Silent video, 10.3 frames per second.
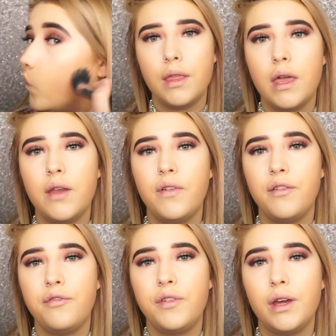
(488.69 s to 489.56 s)
Then if I
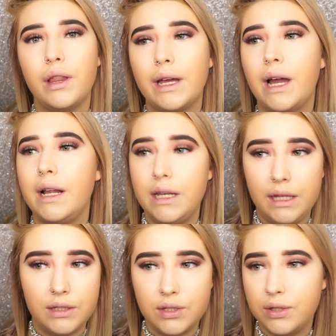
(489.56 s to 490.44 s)
feel like I
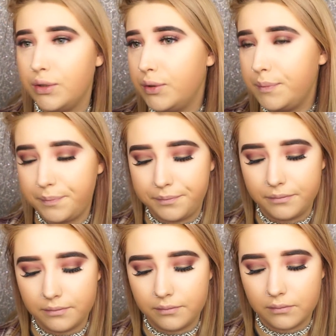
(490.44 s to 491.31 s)
need to,
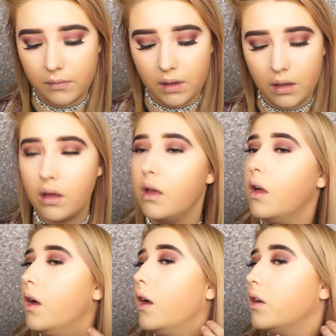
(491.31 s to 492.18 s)

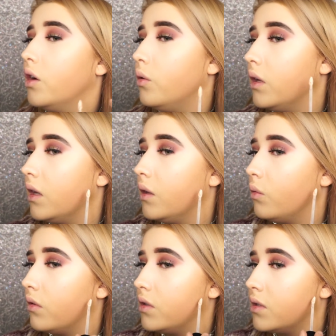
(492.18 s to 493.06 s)
I go in
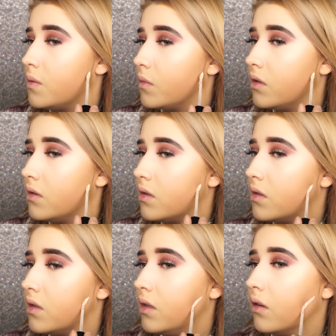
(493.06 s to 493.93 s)
with just some
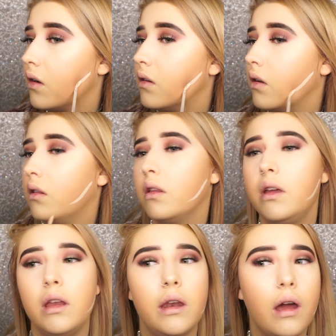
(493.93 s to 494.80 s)
concealer to
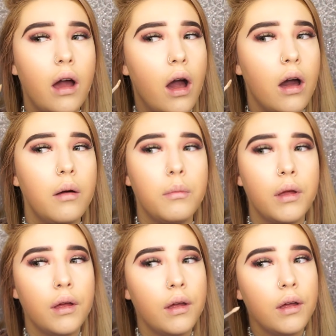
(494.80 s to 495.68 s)
clean it up,
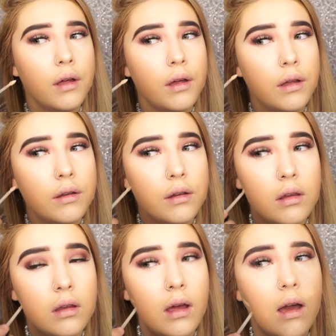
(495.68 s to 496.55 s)

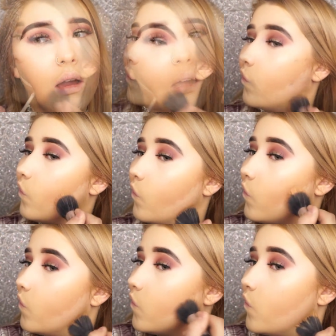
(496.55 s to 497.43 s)
just to highlight
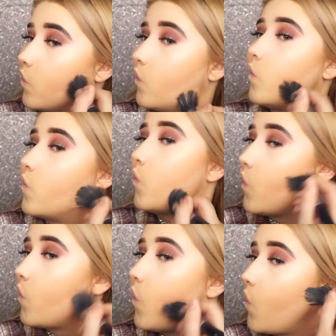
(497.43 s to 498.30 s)
as well as
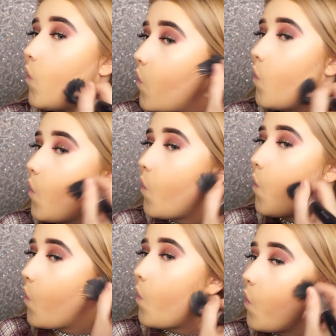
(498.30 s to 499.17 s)
clean up anything that
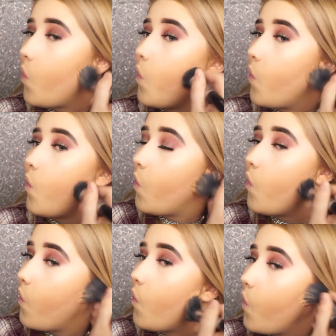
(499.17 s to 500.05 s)
kind of was dragged
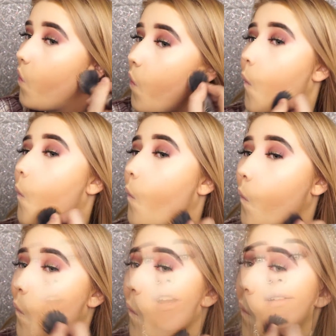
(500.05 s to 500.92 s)
down a little bit too
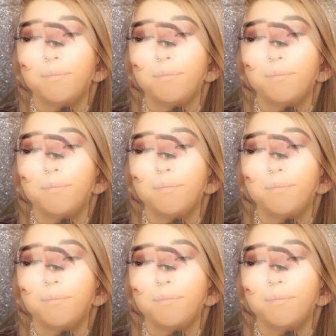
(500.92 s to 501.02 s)
far.